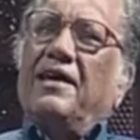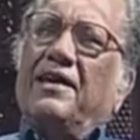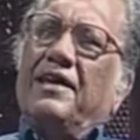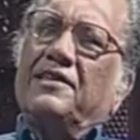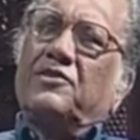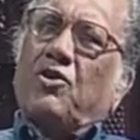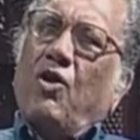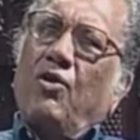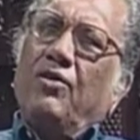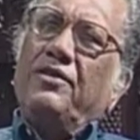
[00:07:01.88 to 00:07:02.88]
is
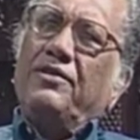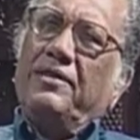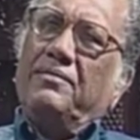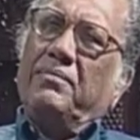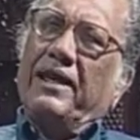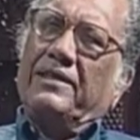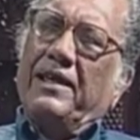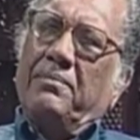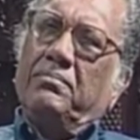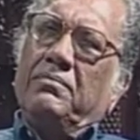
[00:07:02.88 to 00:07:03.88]
called by
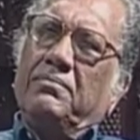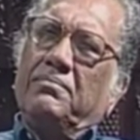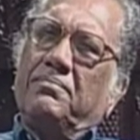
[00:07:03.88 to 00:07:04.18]
them